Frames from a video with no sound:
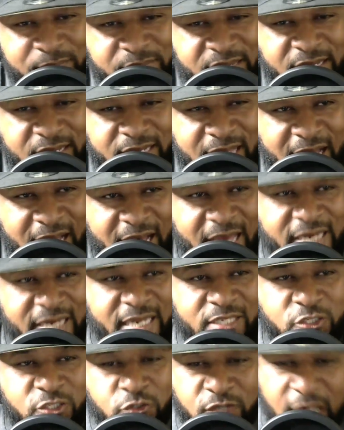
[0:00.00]
be a guy
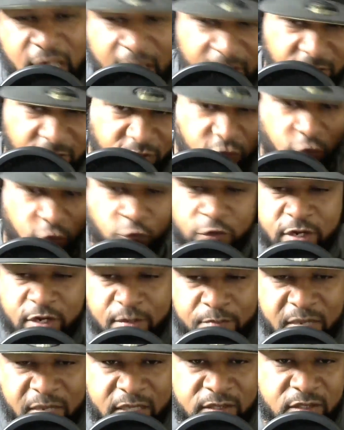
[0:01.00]
that you kind of throw in the
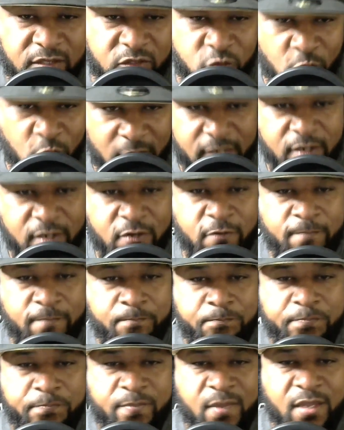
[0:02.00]
mix as well.
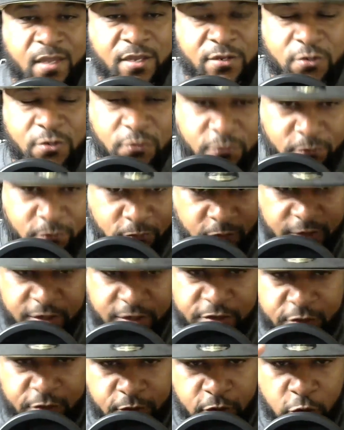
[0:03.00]
You know, when
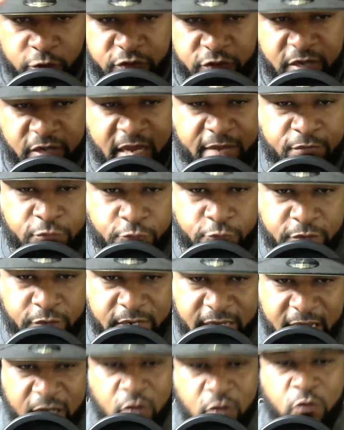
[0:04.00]
you go to that 3
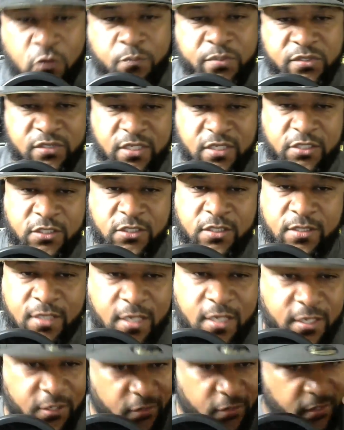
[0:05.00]
nickel position,
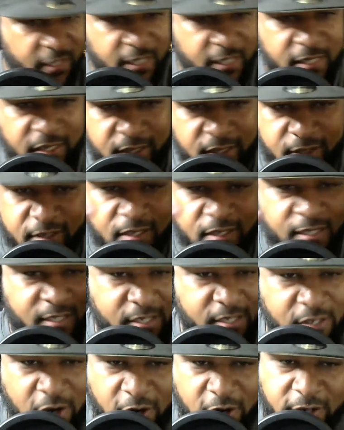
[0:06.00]
you hear
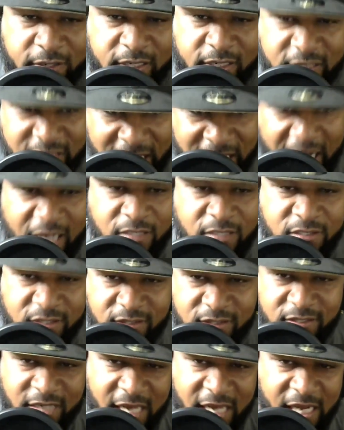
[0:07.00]

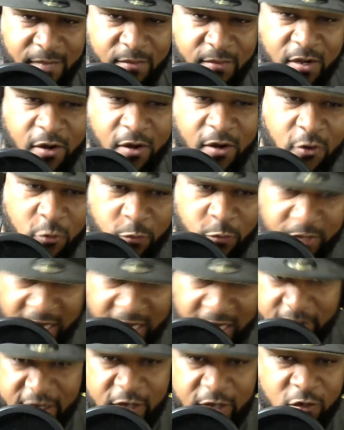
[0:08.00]
Gardner-Johnson's name called when
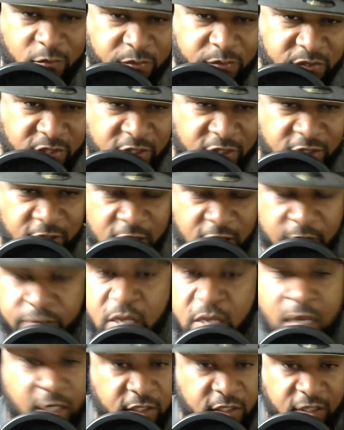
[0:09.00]
that nickel position comes
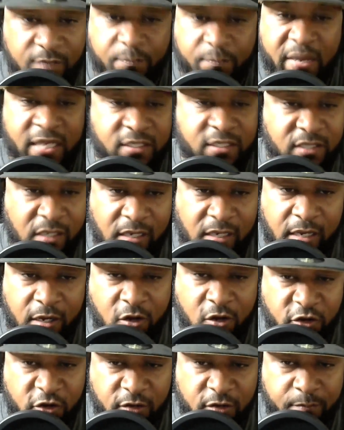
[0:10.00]
because he's basically a
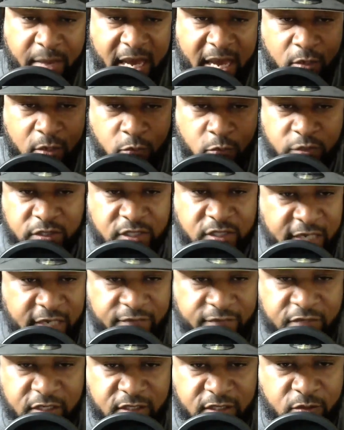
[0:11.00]
cornerback with
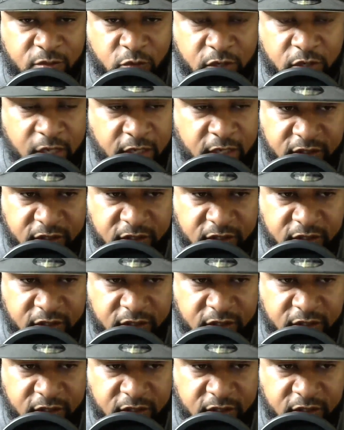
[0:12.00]
safety with